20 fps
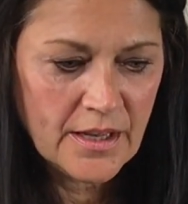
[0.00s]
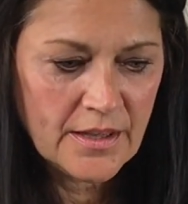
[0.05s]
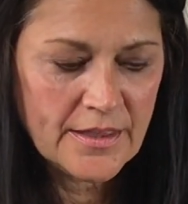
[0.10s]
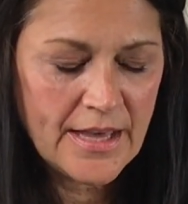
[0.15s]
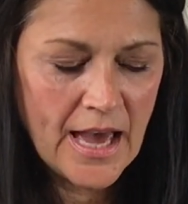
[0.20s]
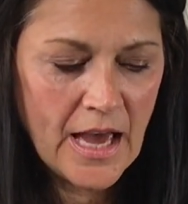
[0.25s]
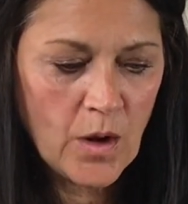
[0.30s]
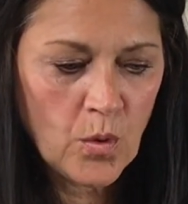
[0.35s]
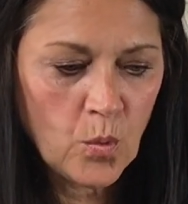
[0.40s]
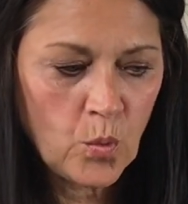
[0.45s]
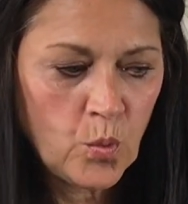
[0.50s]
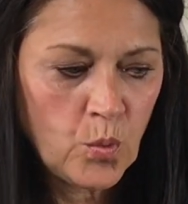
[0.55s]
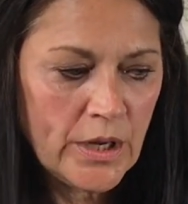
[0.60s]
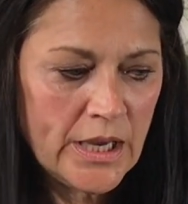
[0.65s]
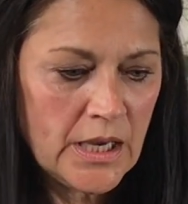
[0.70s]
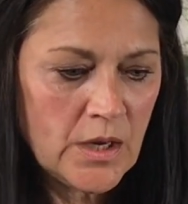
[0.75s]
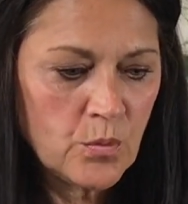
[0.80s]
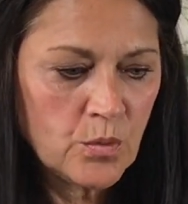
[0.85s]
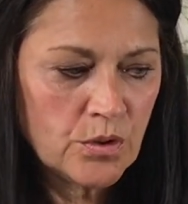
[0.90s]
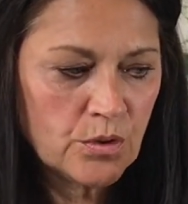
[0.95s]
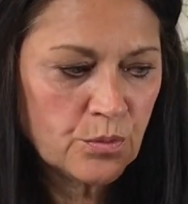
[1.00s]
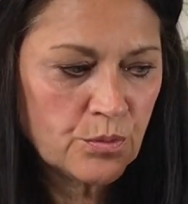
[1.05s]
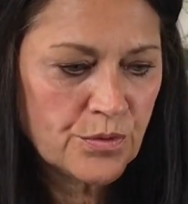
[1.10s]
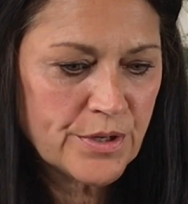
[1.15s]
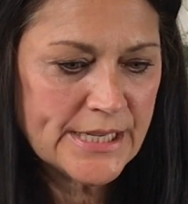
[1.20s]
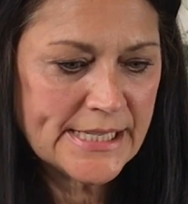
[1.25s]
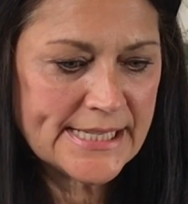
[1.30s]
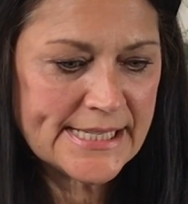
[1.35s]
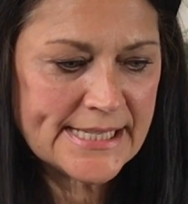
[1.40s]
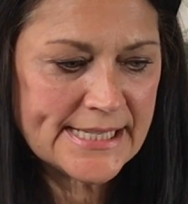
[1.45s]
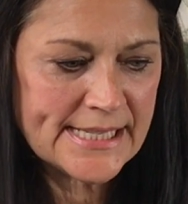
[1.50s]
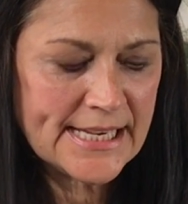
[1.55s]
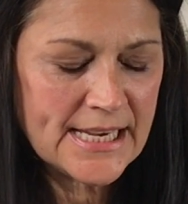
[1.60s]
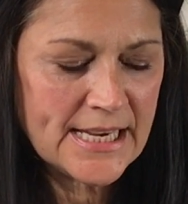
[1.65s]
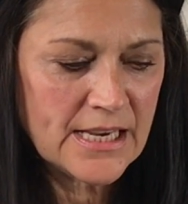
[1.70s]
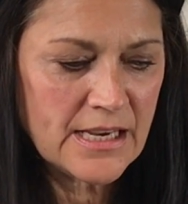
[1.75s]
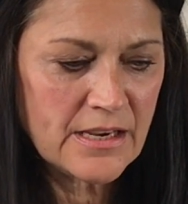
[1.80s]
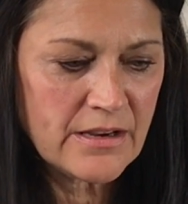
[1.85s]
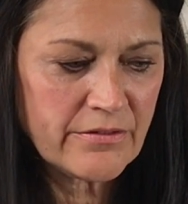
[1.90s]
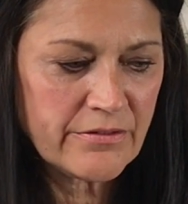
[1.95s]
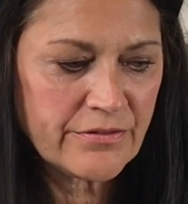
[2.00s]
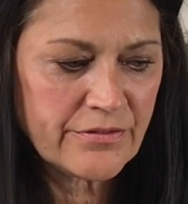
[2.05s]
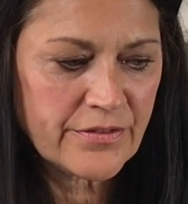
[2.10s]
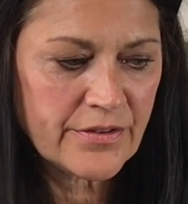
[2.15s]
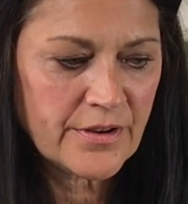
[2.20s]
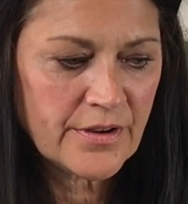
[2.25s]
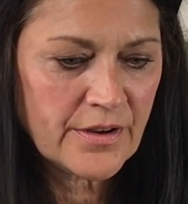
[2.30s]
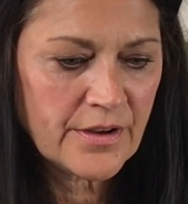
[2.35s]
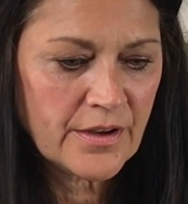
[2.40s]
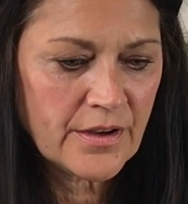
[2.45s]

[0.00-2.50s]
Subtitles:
that we will receive